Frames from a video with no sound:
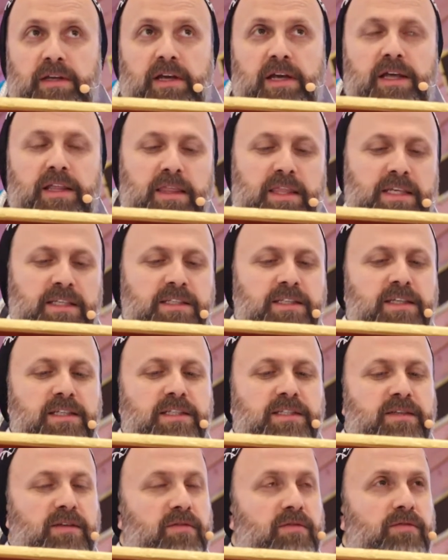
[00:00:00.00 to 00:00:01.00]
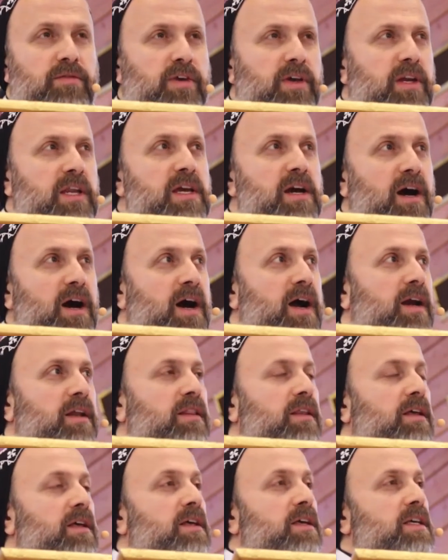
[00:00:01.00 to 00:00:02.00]
And this is very
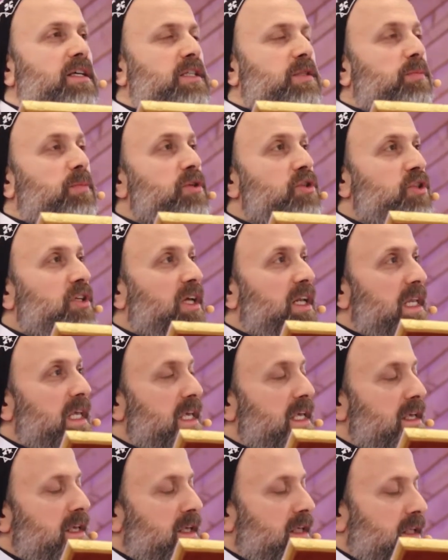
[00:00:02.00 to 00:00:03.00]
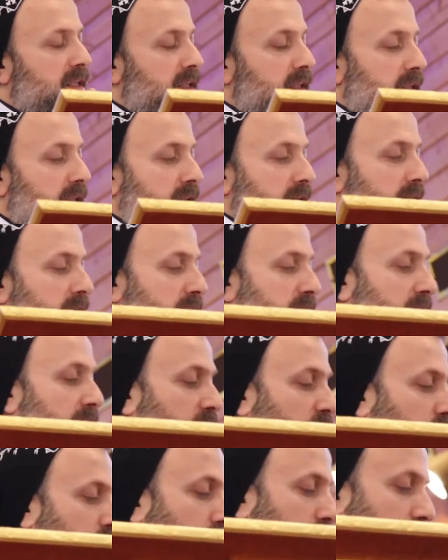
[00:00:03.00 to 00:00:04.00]
hard, especially
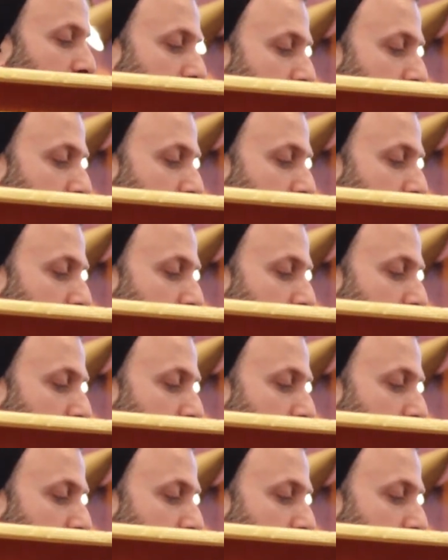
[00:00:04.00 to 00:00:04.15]
that